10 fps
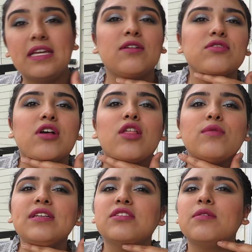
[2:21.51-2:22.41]
It goes all the
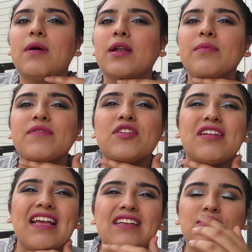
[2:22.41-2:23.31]
way to the bottom of your
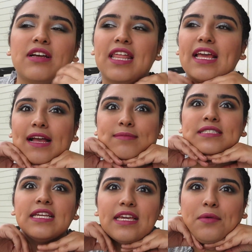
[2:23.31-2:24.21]
neck, so I'm
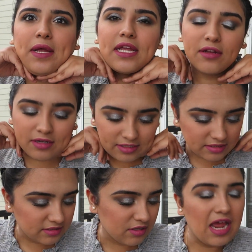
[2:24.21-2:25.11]
sticky right here,
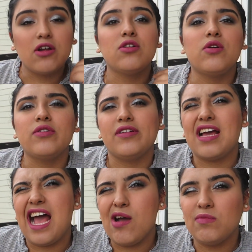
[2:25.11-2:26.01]
so I don't know
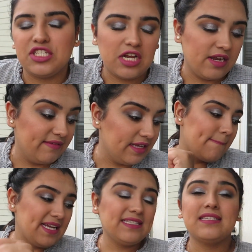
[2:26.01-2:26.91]
how much I love it,
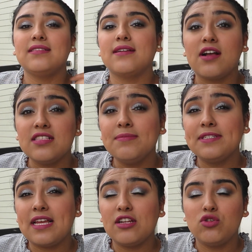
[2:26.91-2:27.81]
but the concept
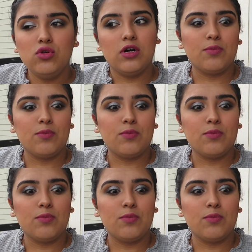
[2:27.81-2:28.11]
is kind of cool.